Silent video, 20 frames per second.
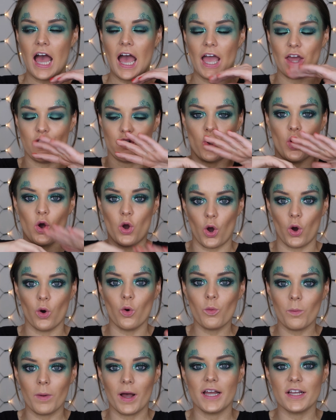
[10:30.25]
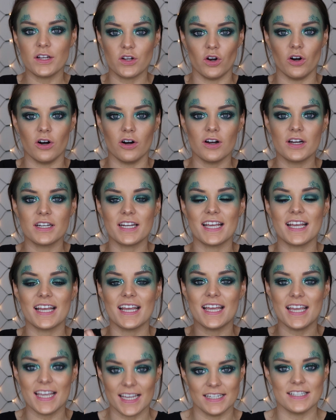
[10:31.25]
And oh my God,
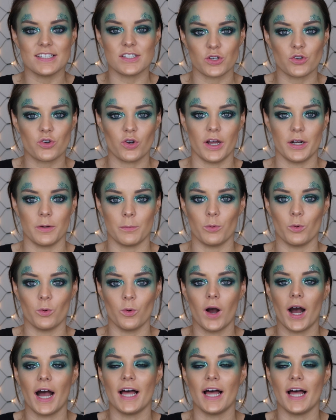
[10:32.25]
it is incredible.